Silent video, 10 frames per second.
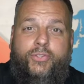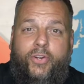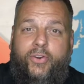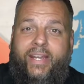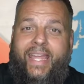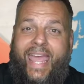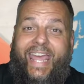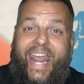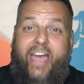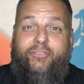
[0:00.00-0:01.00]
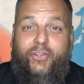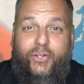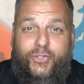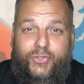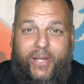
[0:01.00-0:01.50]
during, and after
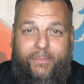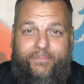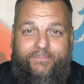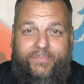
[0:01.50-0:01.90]
your trip.